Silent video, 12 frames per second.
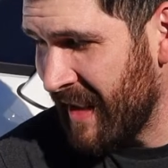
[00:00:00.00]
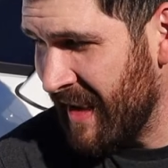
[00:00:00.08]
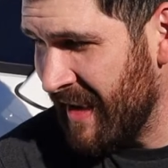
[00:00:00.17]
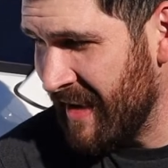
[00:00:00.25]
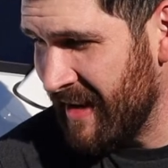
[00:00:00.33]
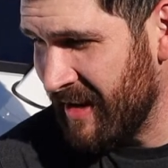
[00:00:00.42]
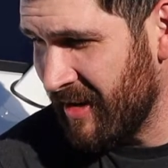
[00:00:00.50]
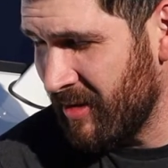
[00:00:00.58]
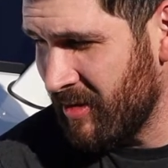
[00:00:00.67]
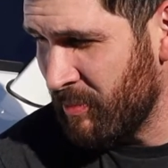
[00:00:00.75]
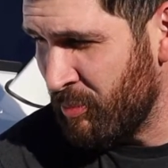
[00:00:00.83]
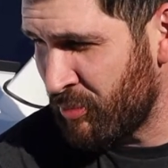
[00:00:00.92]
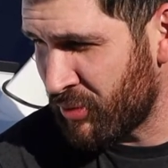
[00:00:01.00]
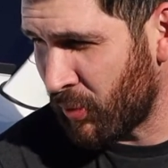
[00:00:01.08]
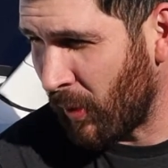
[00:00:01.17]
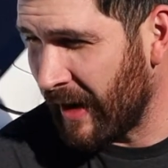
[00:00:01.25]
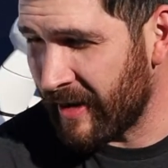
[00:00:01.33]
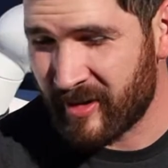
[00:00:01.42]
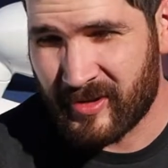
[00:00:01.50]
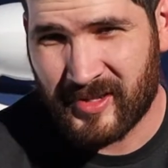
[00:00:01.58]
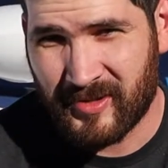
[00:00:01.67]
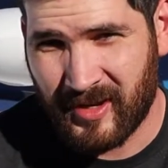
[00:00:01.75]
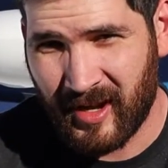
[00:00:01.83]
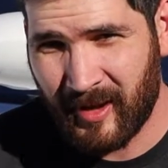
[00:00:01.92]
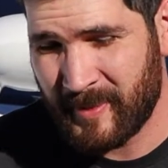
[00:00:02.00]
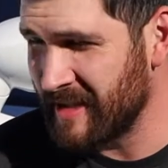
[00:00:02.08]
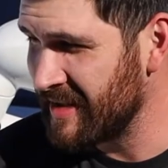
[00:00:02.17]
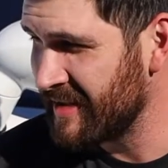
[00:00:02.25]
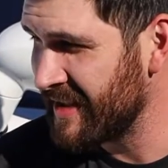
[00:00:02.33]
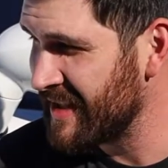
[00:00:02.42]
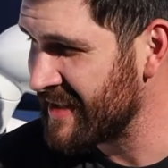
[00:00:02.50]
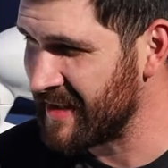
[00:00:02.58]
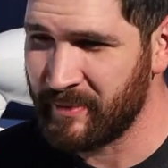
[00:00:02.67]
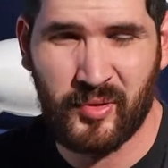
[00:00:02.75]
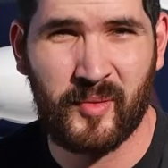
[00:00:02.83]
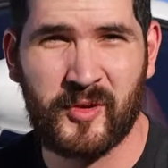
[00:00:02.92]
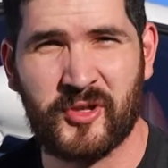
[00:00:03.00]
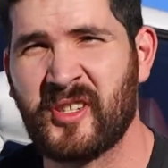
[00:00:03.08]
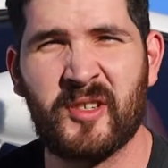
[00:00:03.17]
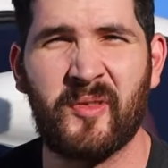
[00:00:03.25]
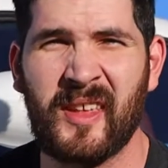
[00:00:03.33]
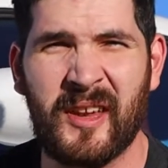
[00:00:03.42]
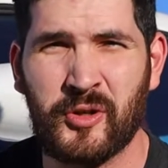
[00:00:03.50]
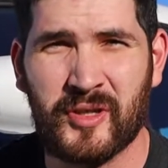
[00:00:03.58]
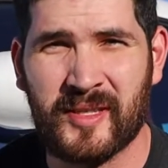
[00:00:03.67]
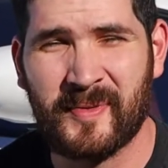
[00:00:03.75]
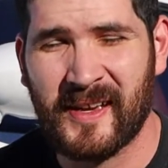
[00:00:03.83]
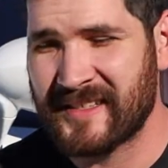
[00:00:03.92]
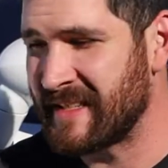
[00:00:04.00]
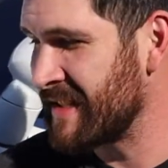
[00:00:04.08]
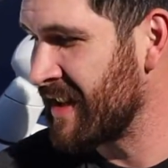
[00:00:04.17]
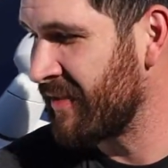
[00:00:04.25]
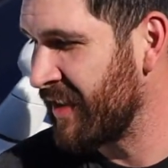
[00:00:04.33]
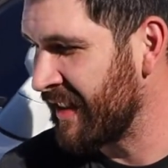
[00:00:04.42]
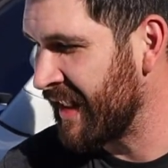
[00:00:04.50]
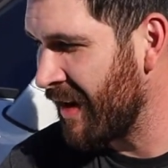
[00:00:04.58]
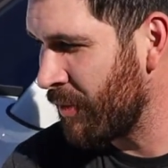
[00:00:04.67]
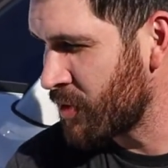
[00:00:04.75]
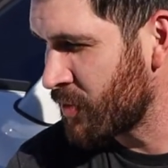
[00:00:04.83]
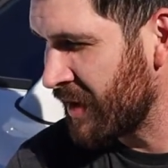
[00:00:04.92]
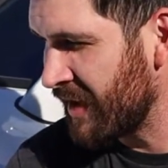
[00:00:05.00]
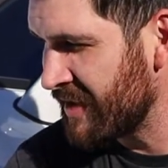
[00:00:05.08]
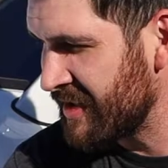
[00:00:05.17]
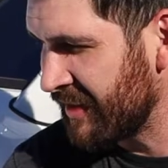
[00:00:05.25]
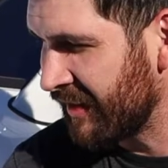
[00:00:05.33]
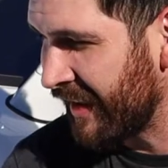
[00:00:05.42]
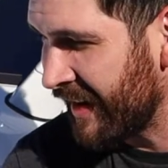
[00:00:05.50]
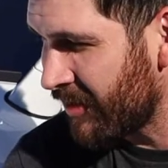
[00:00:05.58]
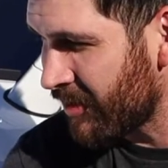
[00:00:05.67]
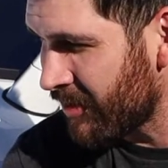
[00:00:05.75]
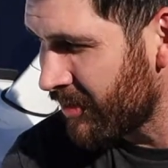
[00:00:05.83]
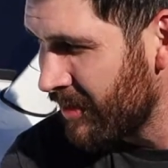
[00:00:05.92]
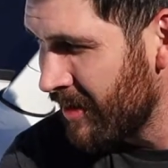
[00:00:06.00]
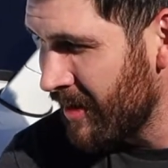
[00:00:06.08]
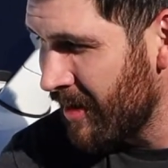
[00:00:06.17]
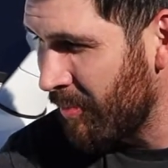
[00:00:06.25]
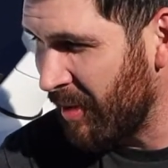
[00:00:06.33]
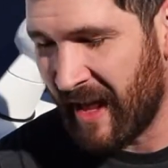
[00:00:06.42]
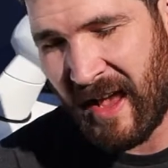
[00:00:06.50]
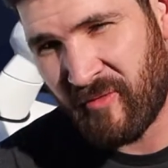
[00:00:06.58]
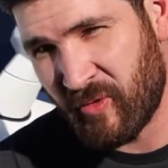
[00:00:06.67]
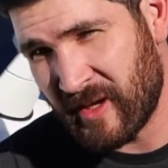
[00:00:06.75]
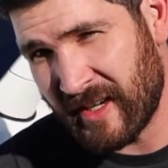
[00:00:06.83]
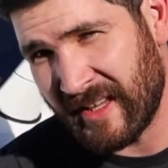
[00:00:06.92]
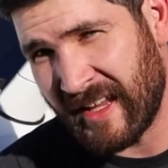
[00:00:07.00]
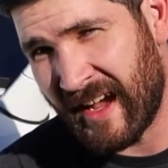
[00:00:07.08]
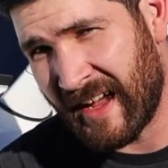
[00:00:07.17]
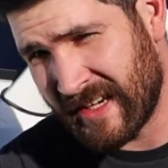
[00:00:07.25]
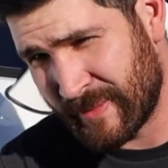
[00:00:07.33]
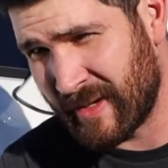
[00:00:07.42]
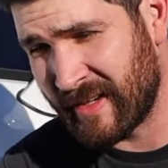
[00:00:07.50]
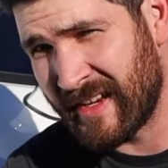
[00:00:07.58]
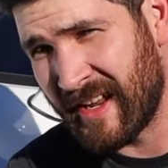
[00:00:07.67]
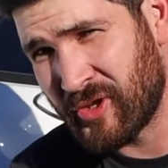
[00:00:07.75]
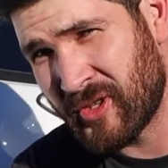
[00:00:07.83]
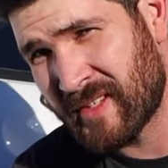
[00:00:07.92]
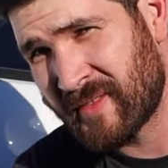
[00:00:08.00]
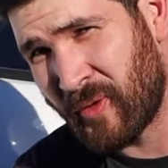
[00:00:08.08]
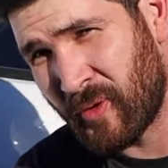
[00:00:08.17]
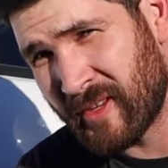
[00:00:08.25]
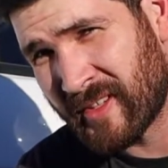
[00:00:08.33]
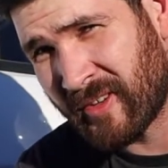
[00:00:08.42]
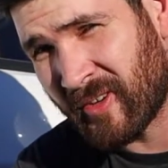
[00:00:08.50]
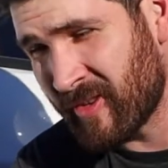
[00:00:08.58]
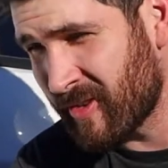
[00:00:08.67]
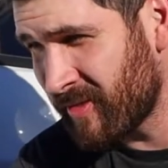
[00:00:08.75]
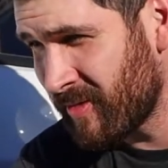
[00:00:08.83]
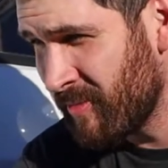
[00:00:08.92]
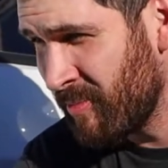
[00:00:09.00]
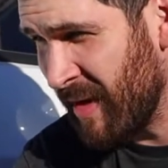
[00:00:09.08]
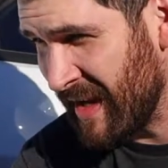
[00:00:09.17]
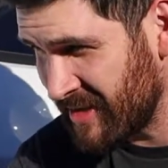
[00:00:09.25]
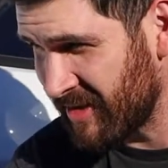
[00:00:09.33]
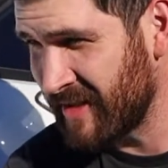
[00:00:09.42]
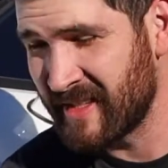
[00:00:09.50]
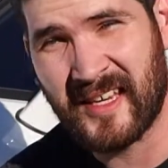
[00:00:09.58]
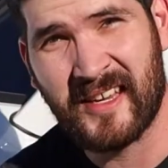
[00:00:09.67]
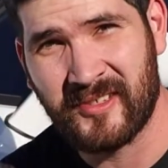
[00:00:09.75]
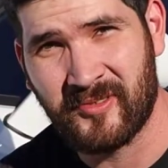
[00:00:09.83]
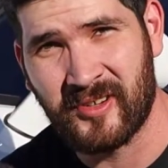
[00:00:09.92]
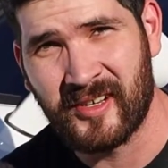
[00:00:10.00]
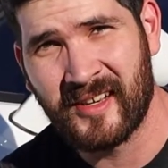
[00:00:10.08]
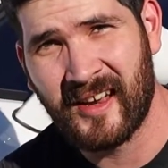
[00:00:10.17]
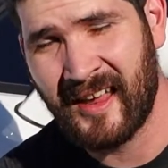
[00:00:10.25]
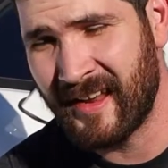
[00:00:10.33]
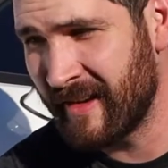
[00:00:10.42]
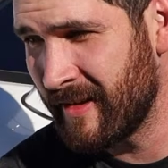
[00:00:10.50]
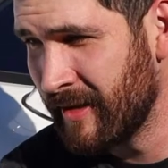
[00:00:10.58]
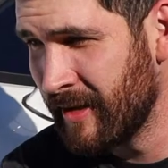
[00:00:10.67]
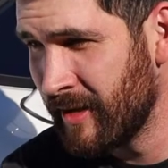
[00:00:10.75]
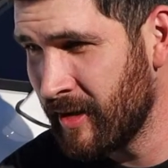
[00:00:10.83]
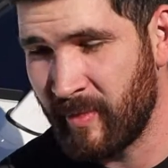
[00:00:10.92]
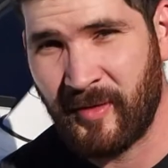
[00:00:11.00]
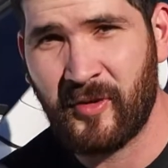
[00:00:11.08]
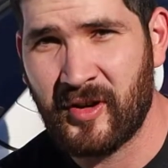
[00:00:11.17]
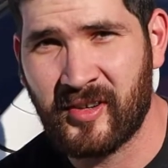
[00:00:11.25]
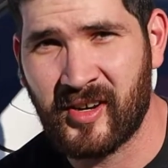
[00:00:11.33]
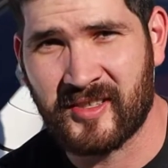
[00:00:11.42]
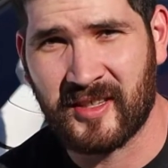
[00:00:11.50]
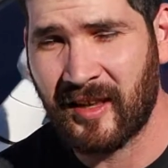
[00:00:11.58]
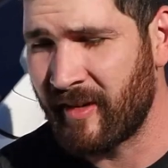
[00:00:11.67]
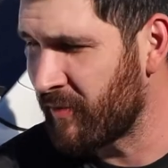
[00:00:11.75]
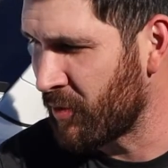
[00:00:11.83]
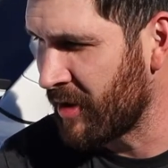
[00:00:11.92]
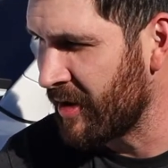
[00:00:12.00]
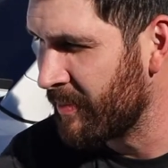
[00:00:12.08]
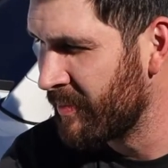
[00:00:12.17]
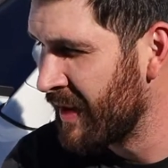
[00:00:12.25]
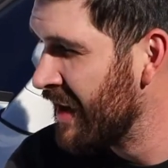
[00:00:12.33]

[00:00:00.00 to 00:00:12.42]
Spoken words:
And prior to coming to this, I pretty much just know the engine specs and stuff like that, which we'll get into later. But I have really high expectations for this car based on its history and my friend Doug's love for them.